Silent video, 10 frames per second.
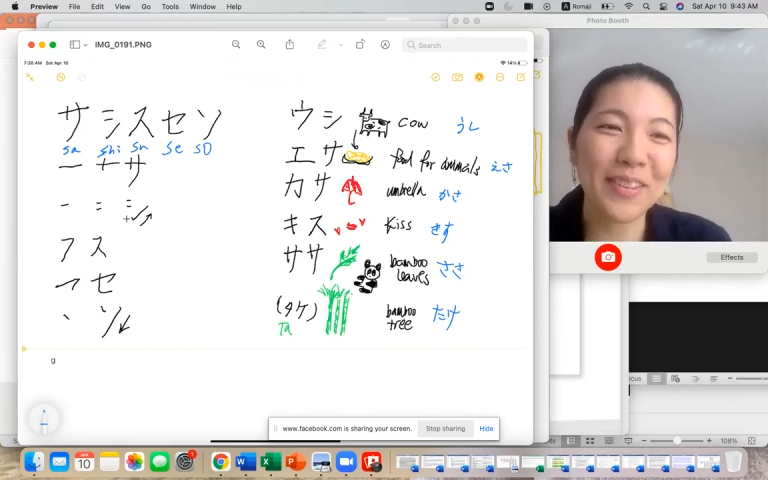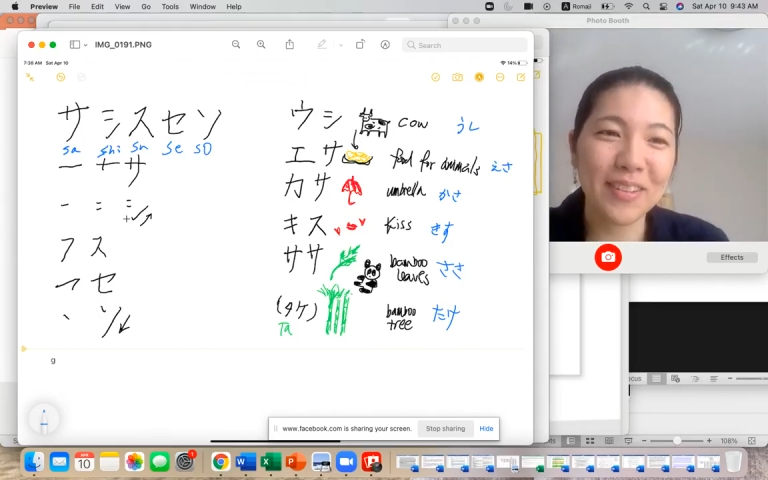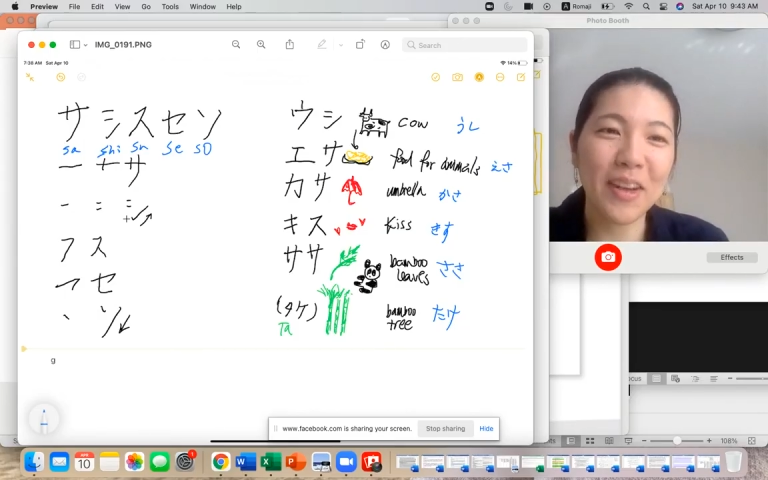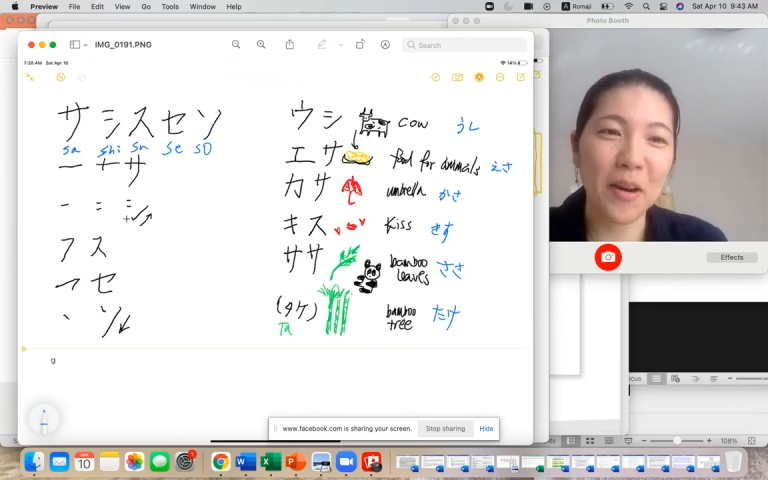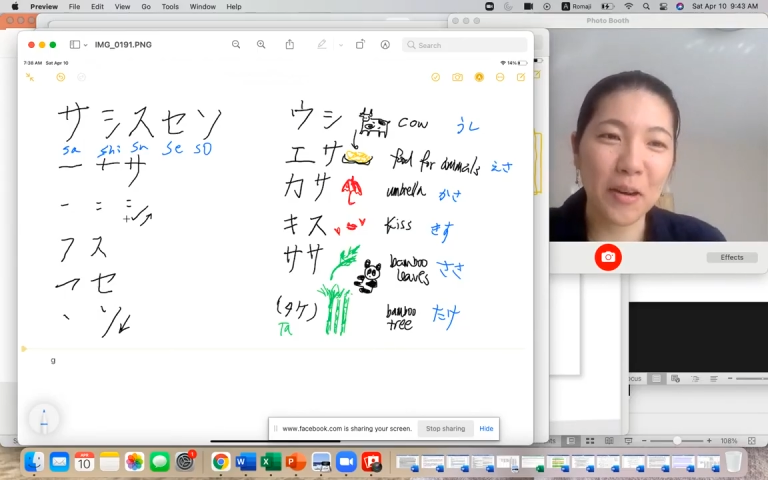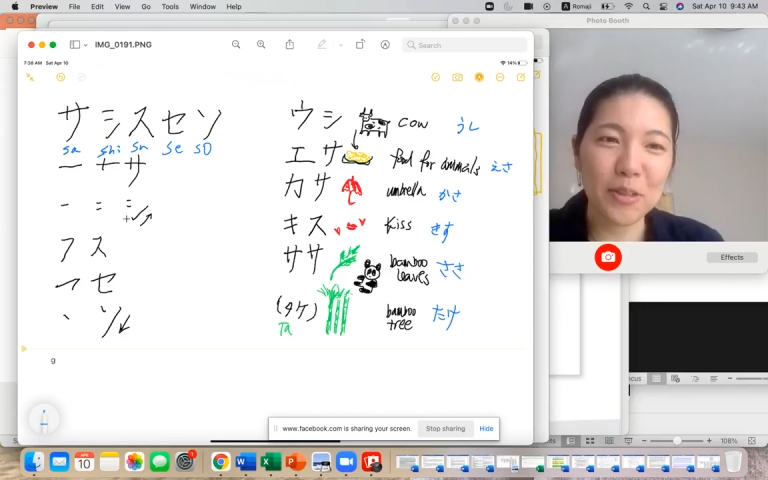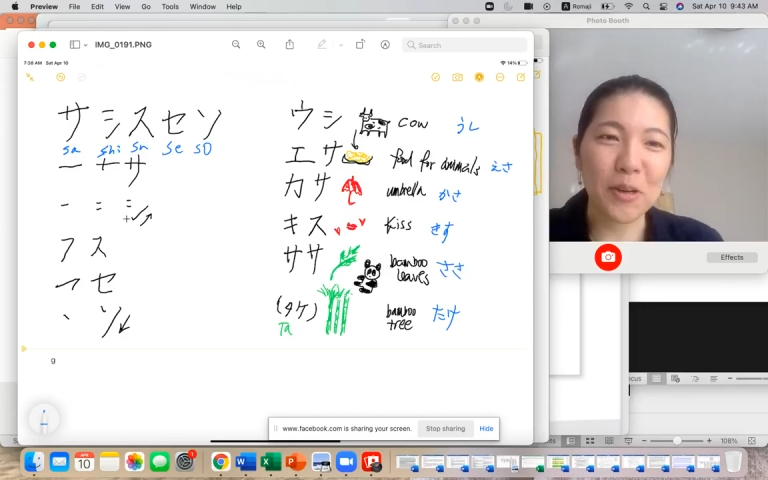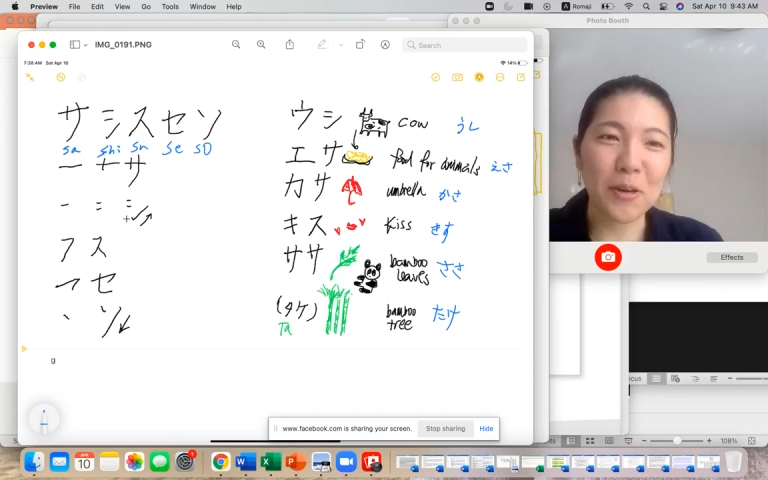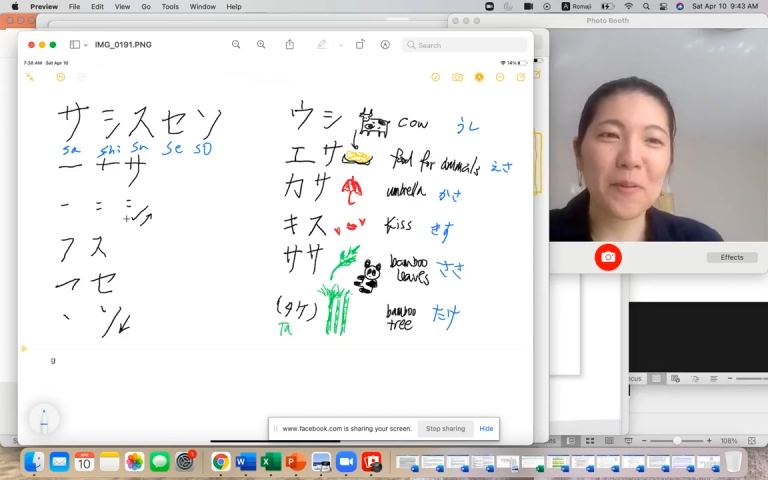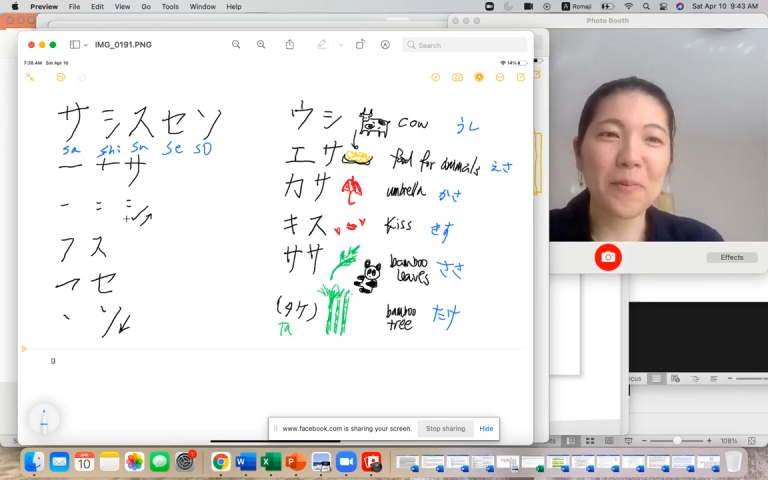
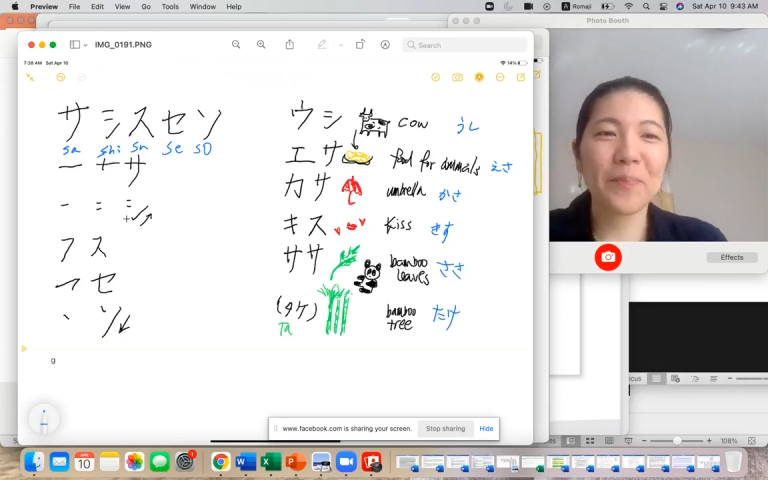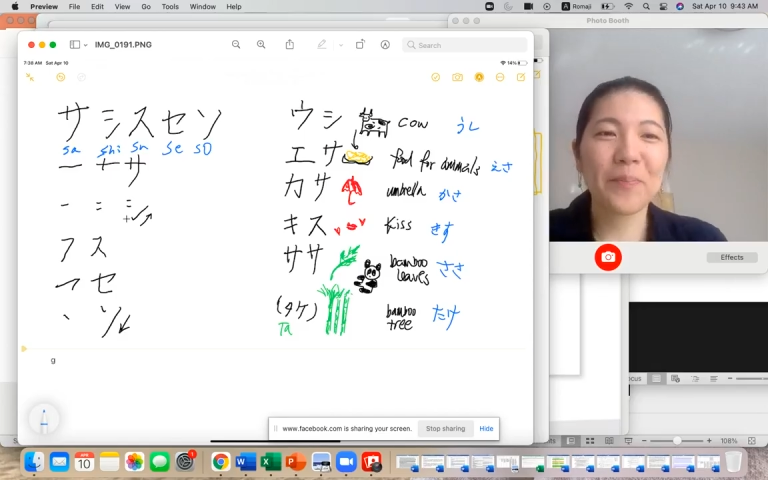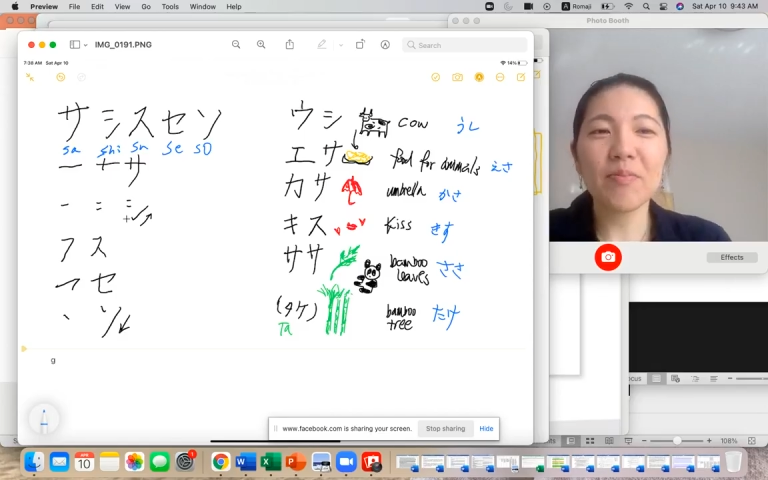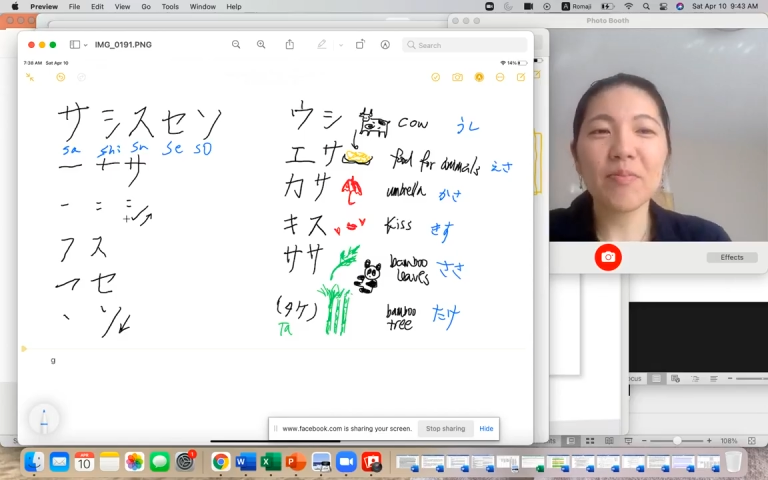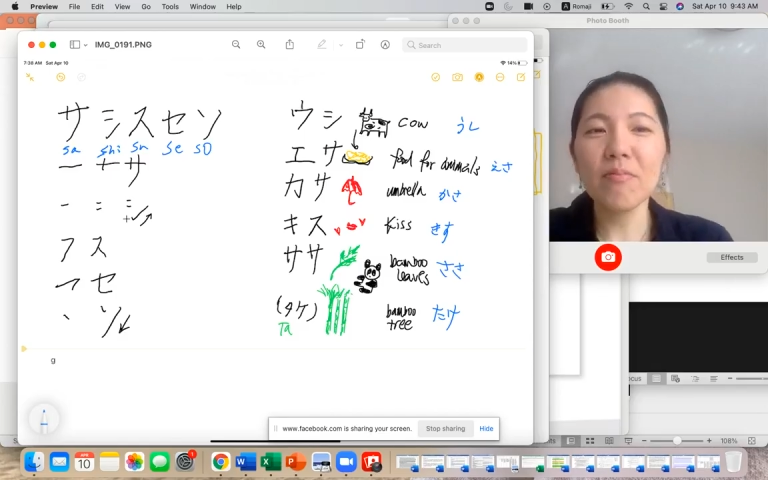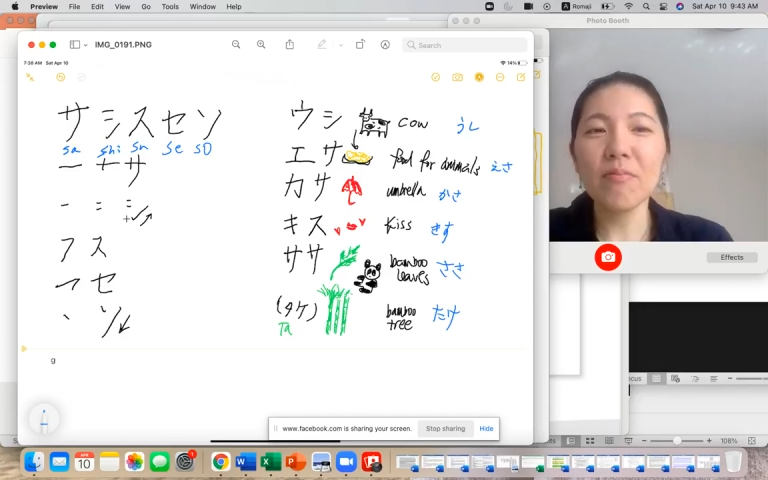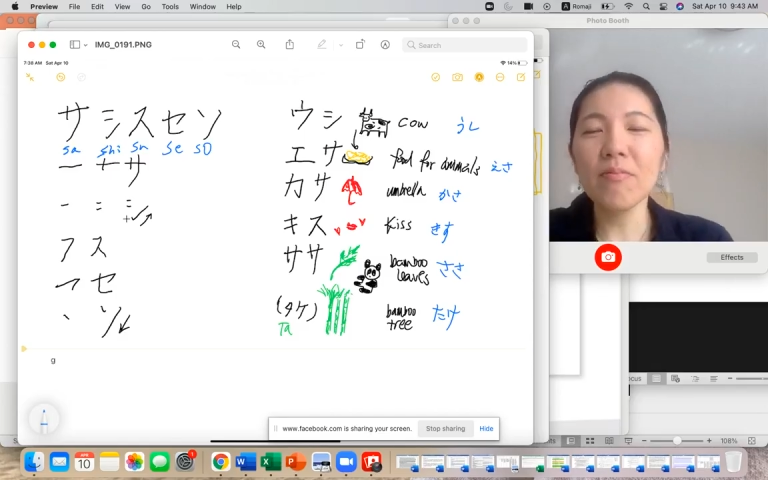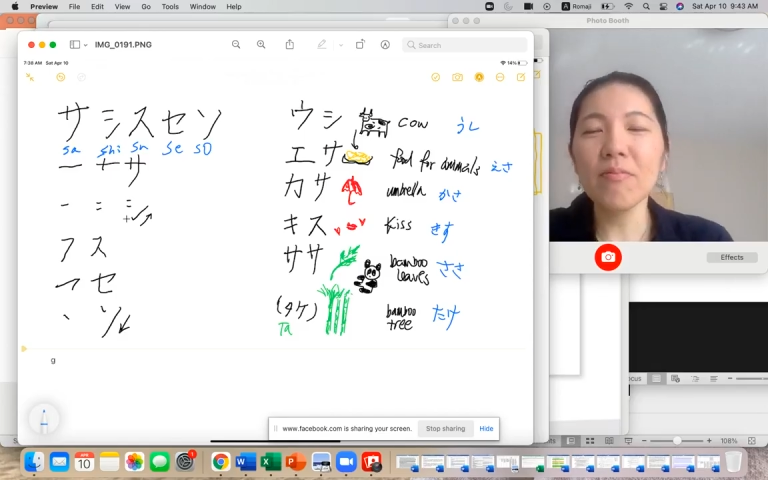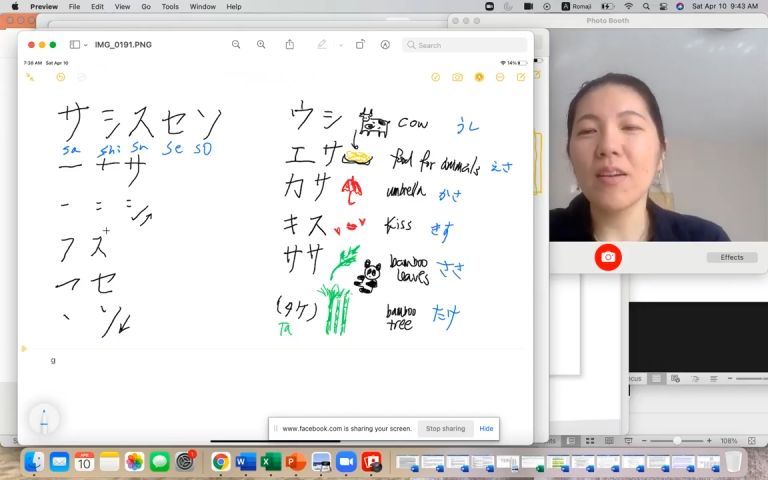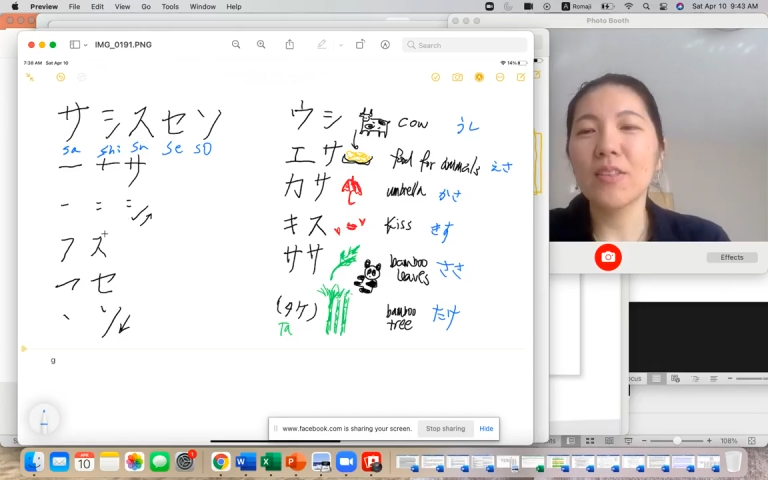character.
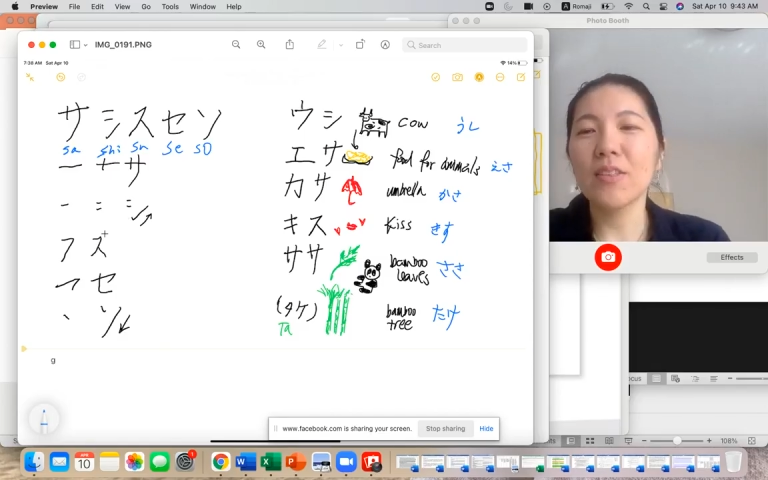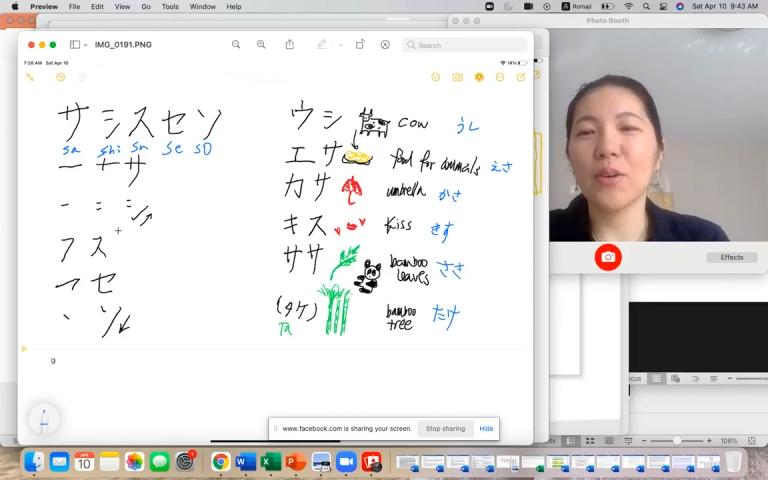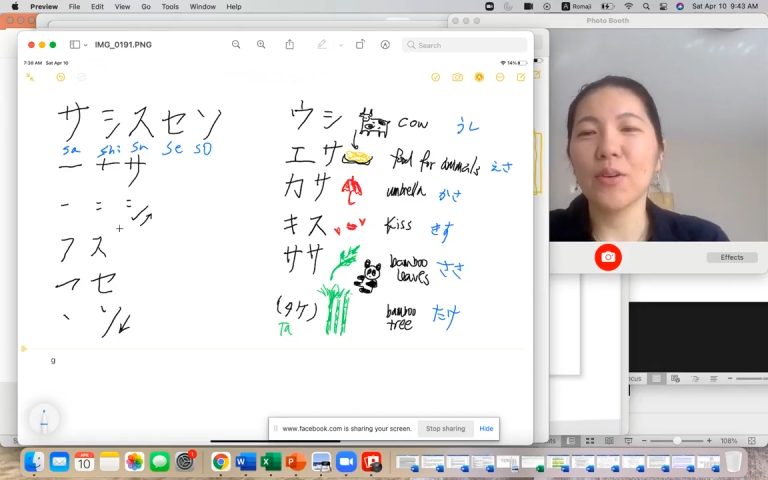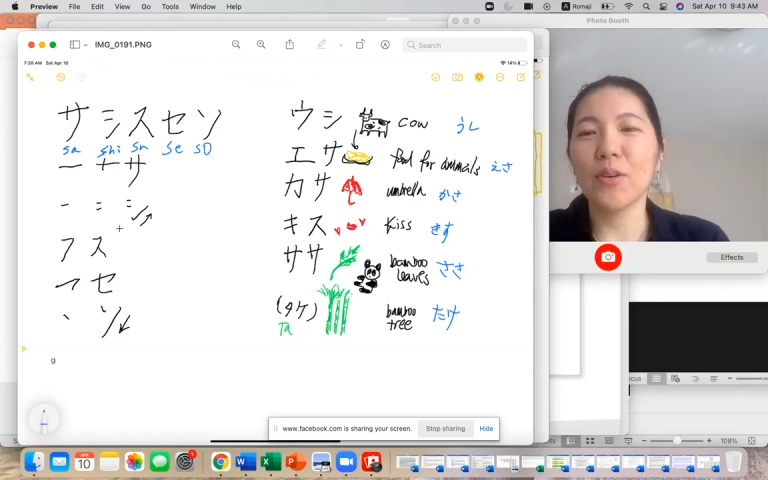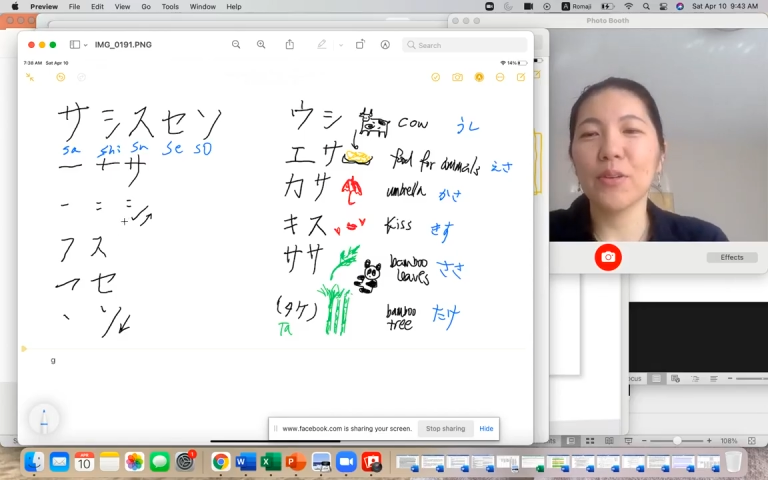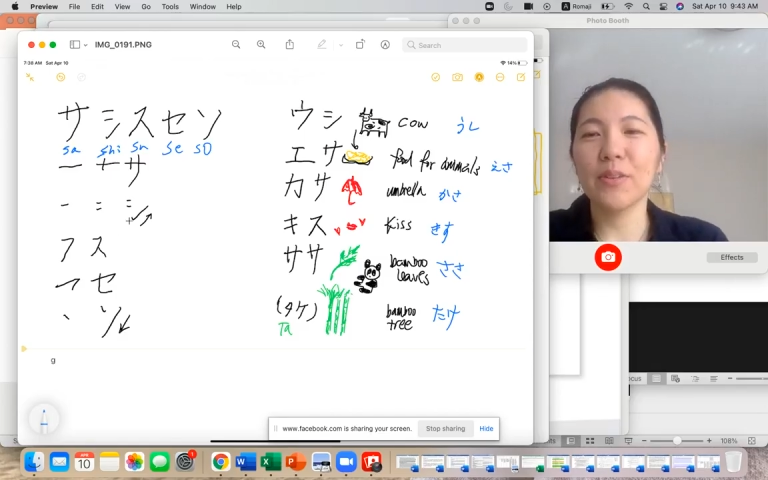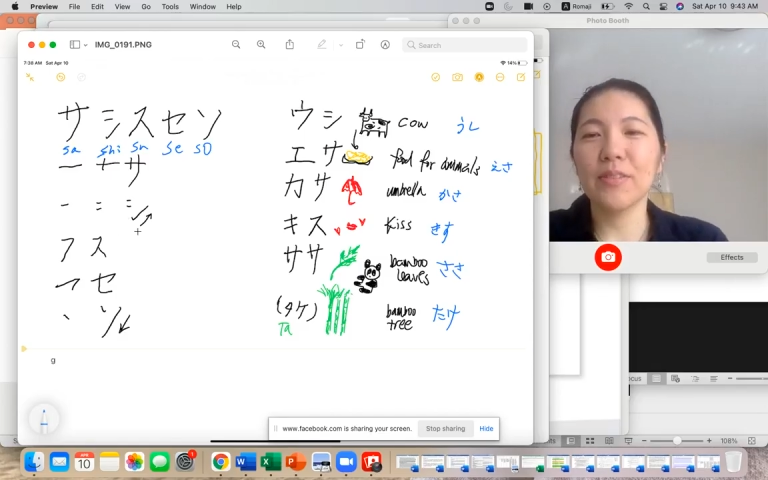So